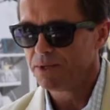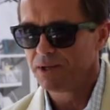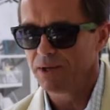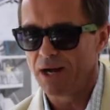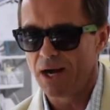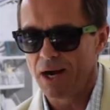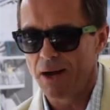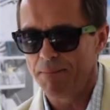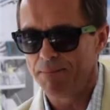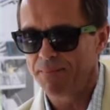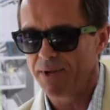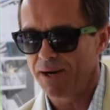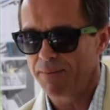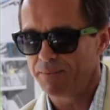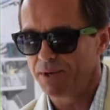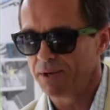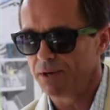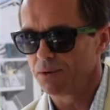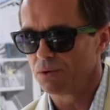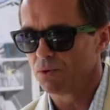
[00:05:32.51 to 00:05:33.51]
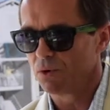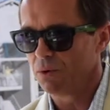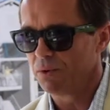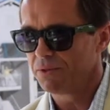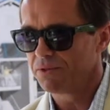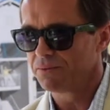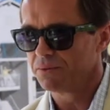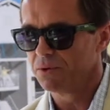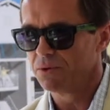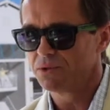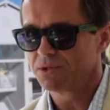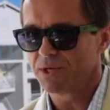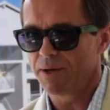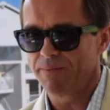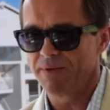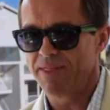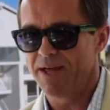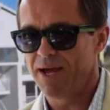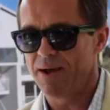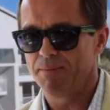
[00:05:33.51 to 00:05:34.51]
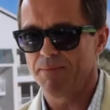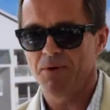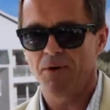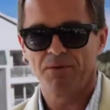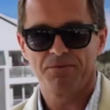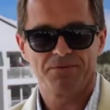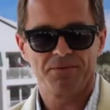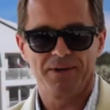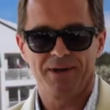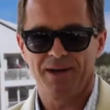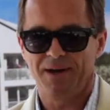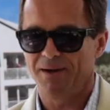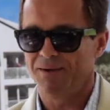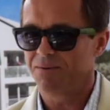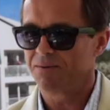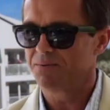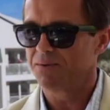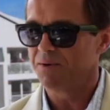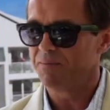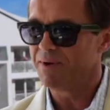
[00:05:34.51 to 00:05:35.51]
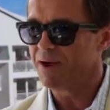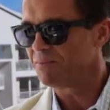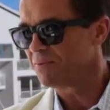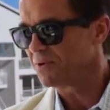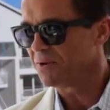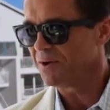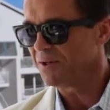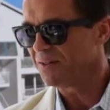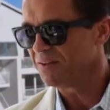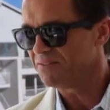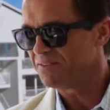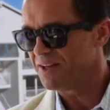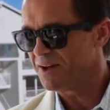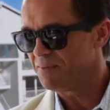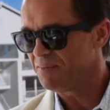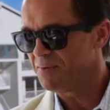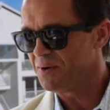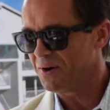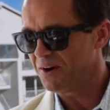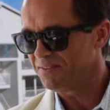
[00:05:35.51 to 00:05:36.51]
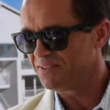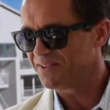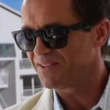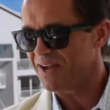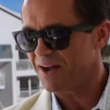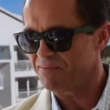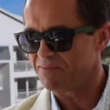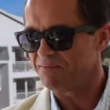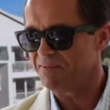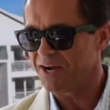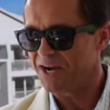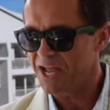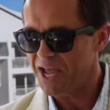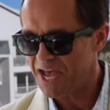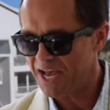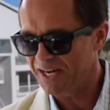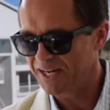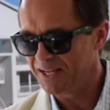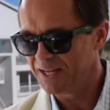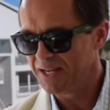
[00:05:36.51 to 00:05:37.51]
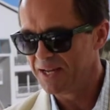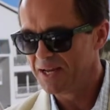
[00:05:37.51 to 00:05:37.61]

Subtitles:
And I'm going to roll through some of them. Hopefully I'll remember all of them off the top of my head.